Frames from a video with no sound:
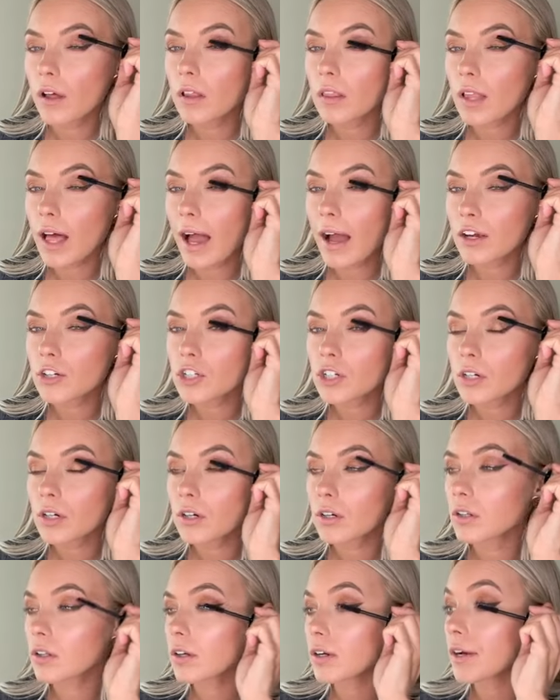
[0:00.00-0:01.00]
The lash
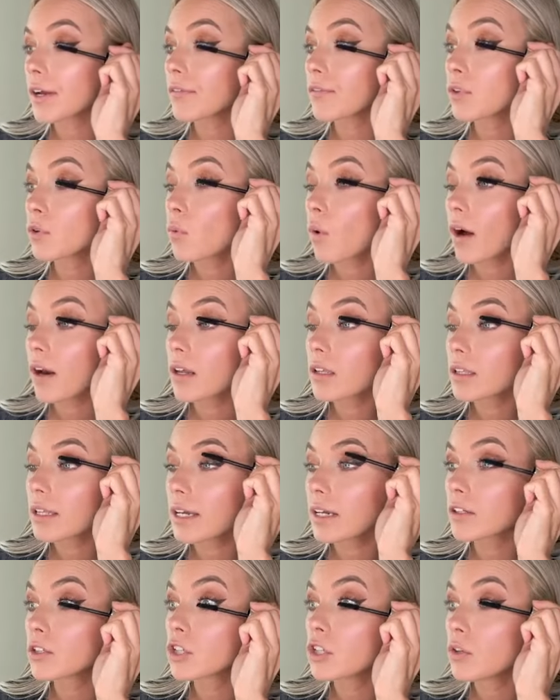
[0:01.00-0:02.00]
curler, if you want a
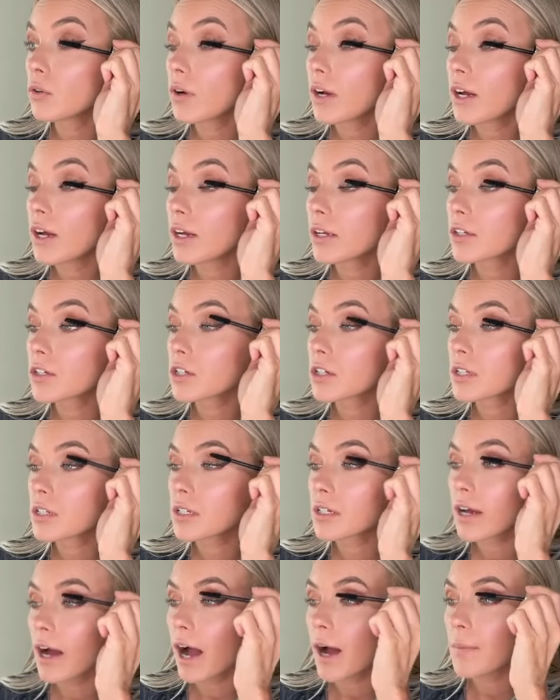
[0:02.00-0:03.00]
link to it,
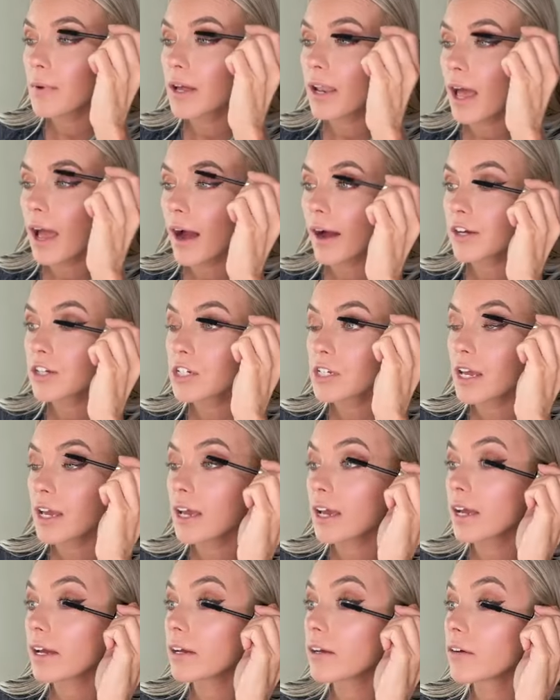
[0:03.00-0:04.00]
just comment
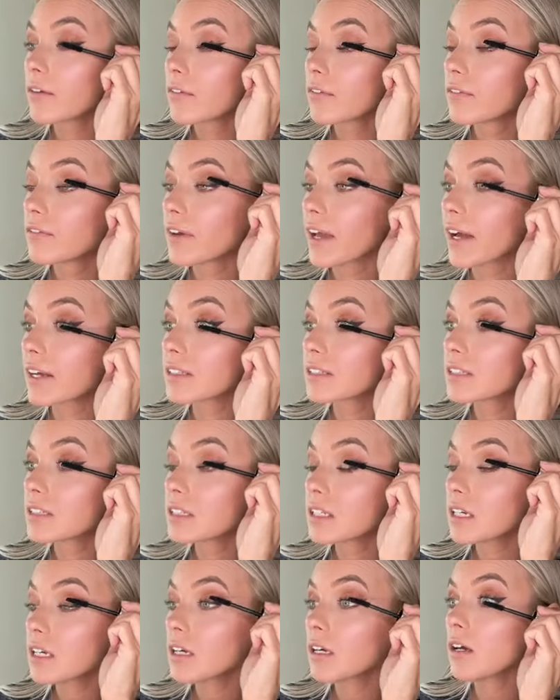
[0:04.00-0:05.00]
hashtag
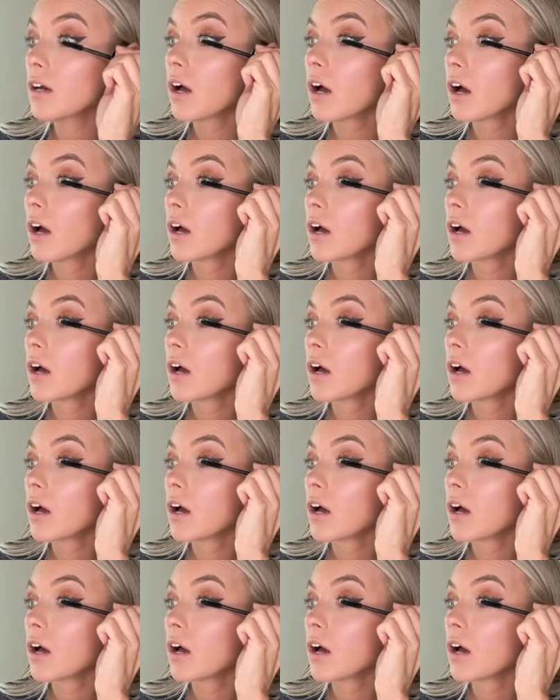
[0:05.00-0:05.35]
fancy.